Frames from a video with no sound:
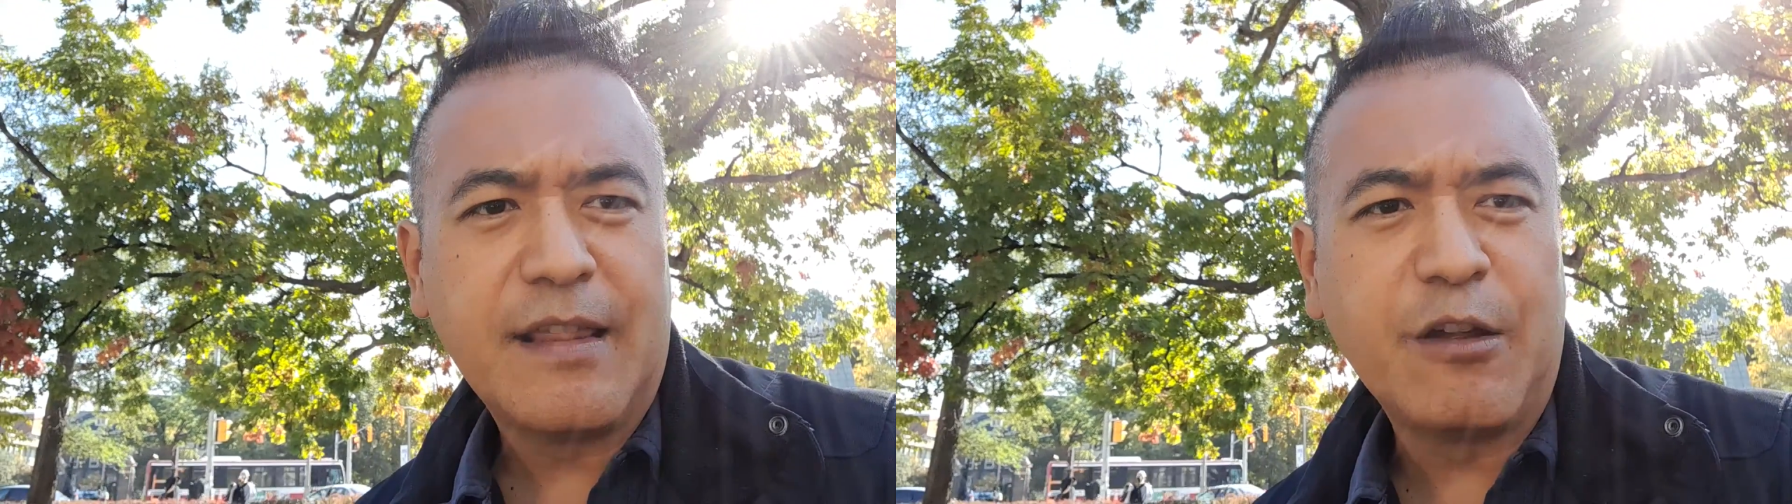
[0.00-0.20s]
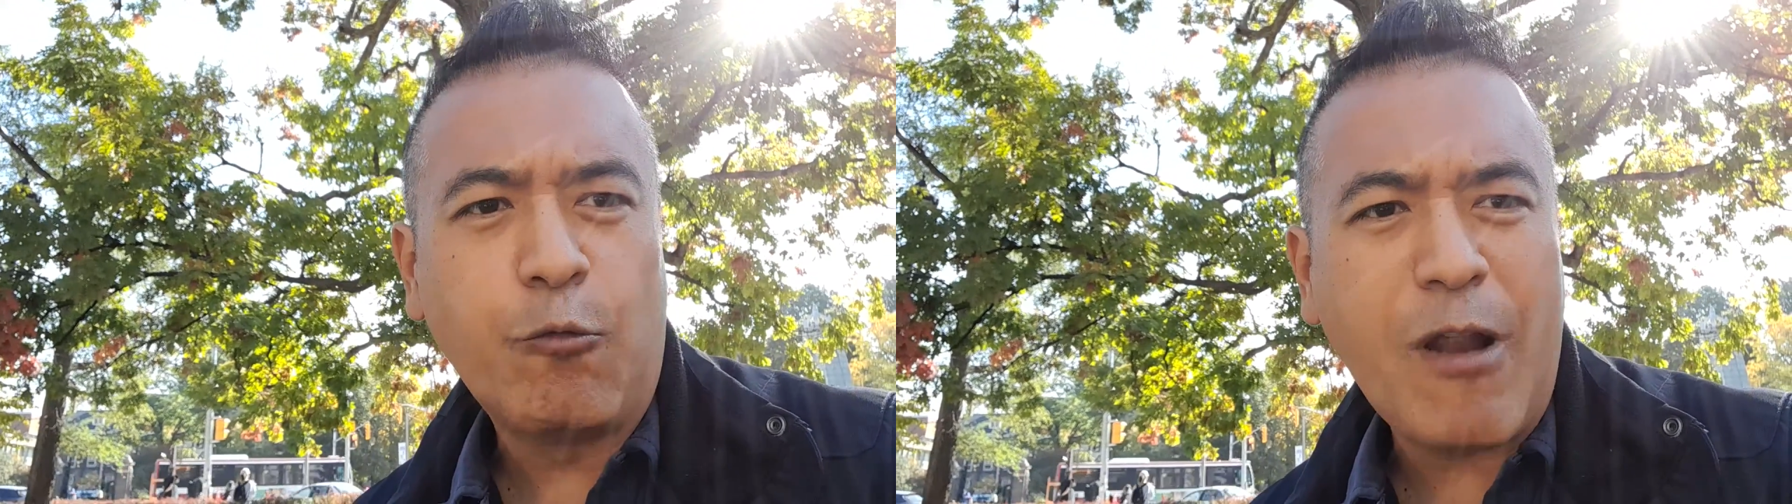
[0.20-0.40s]

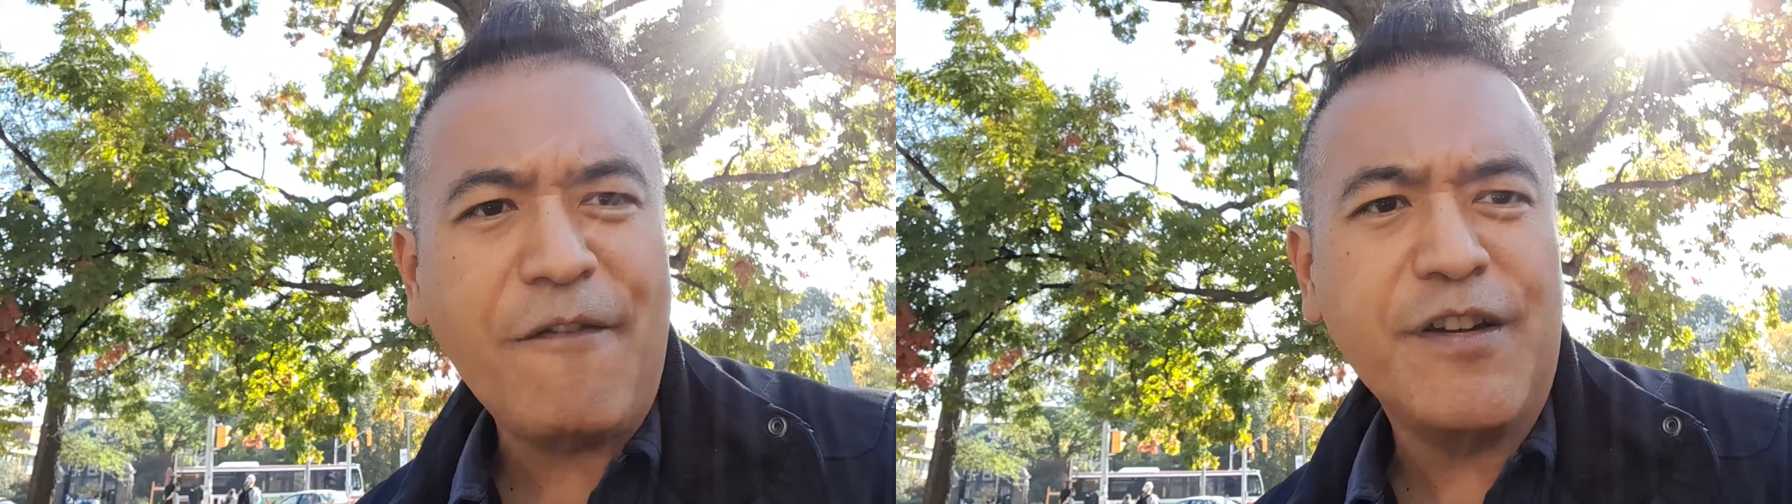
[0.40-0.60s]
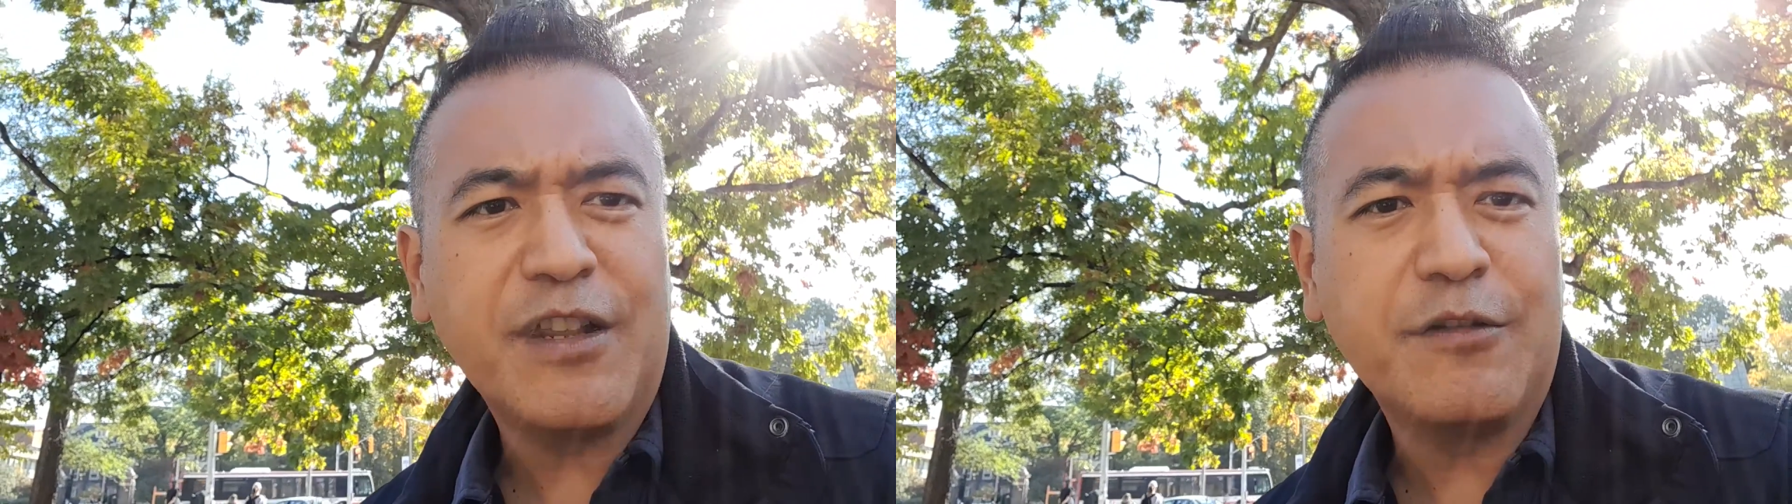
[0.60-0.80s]
the
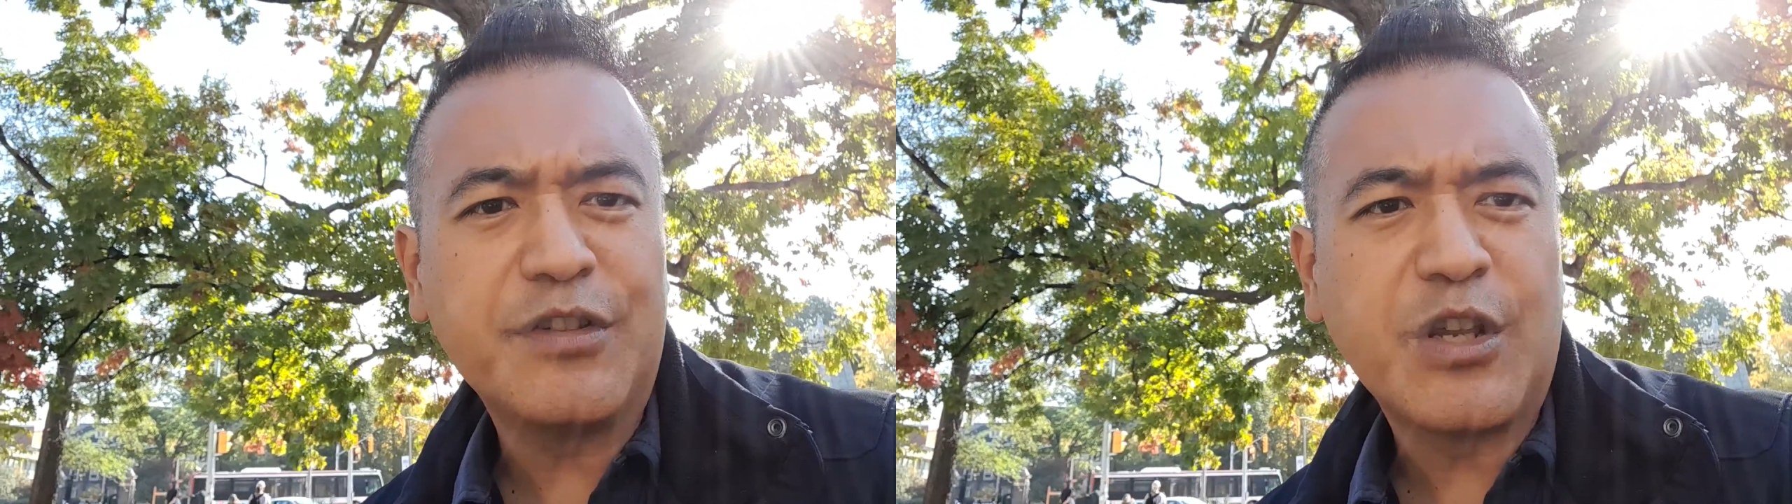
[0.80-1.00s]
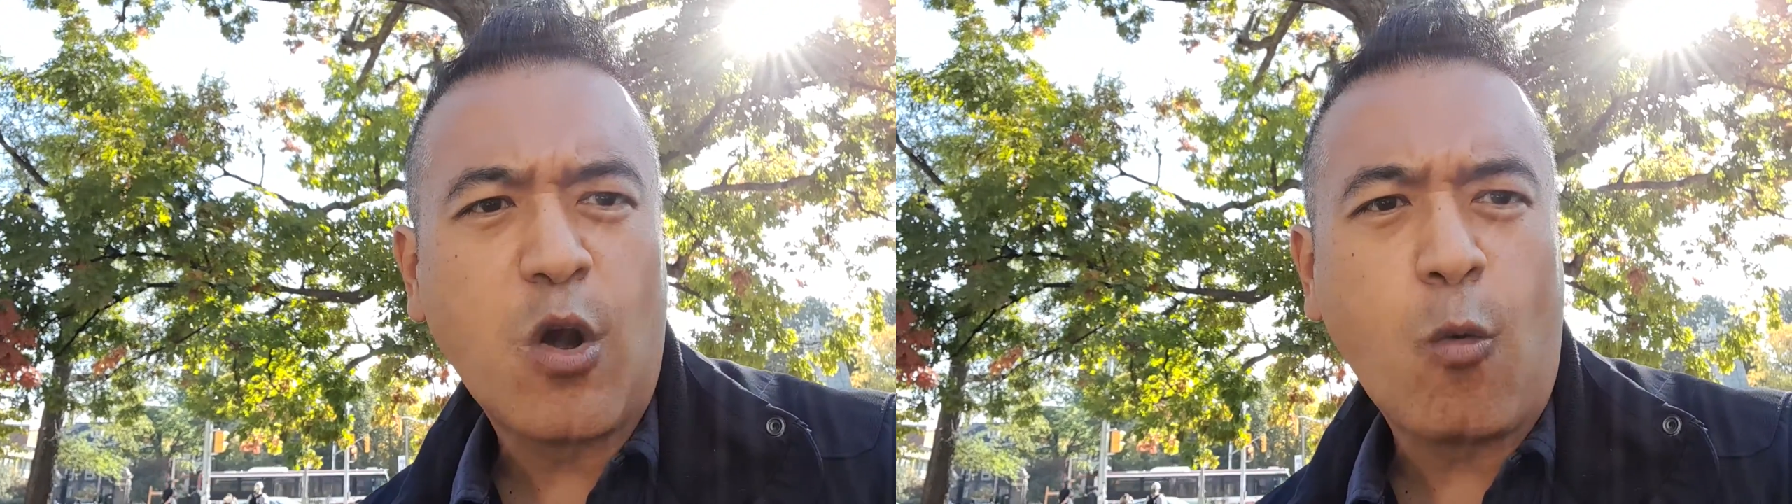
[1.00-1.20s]

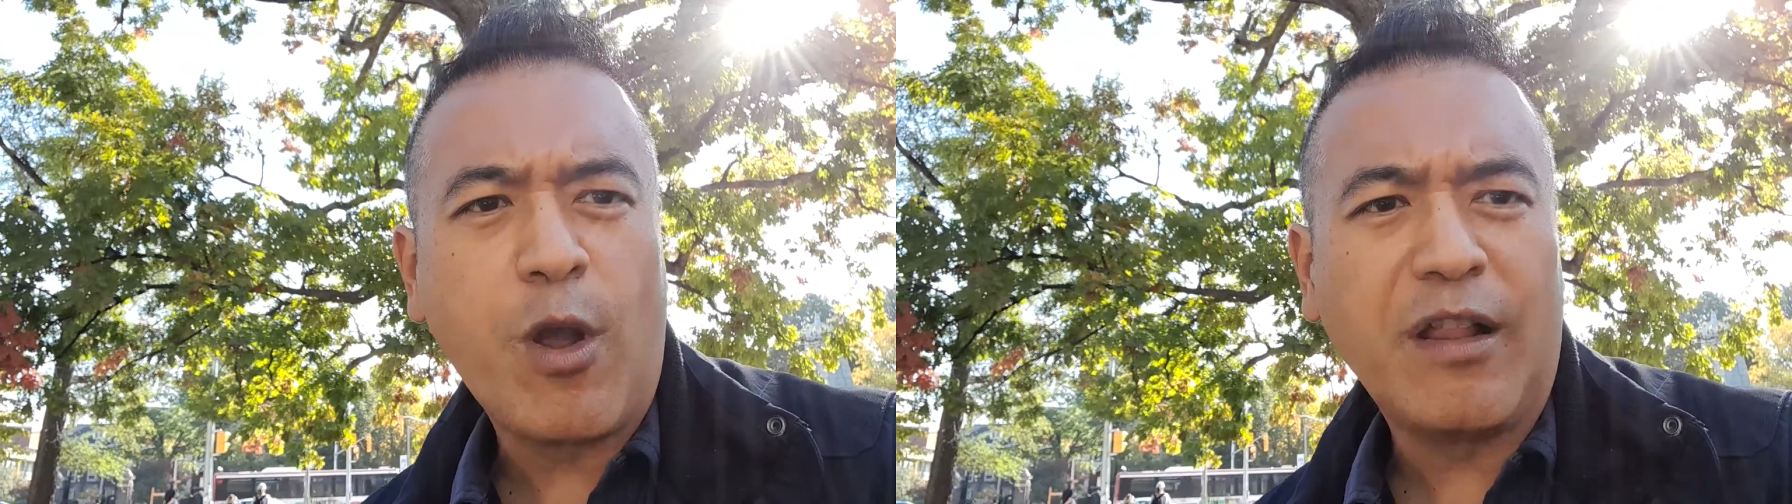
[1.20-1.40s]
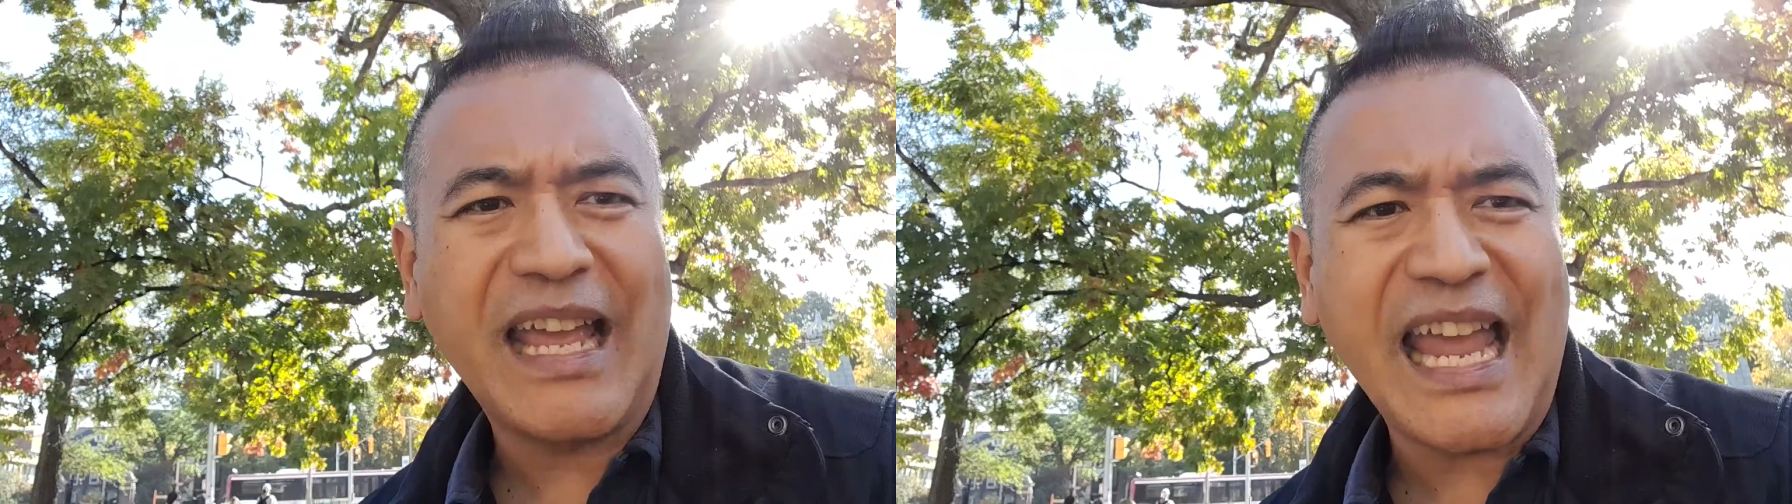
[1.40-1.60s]
revenues will